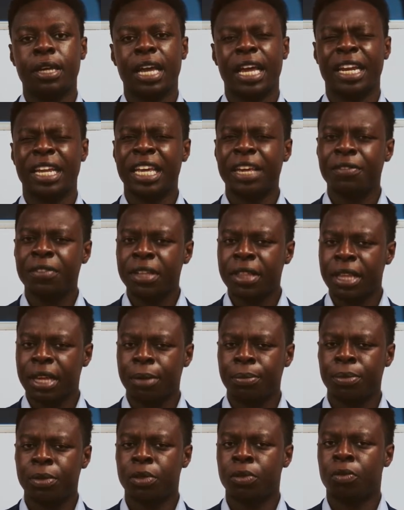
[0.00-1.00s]
and giving
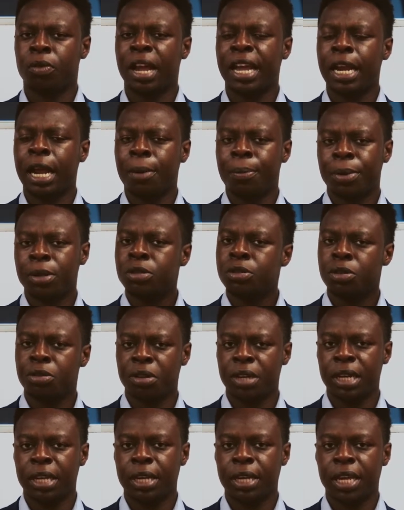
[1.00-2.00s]
them the right
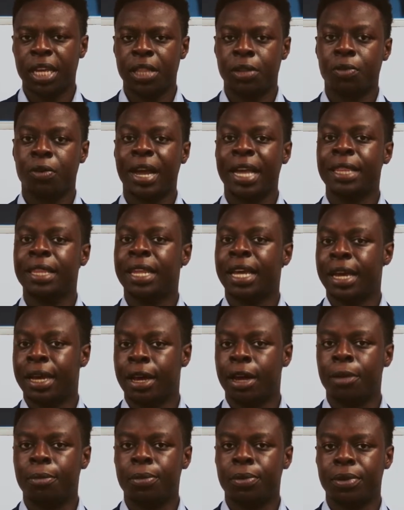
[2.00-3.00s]
opportunity and the right leg
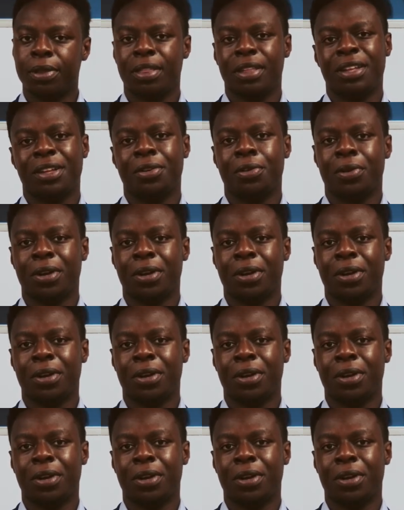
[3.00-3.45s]
up within your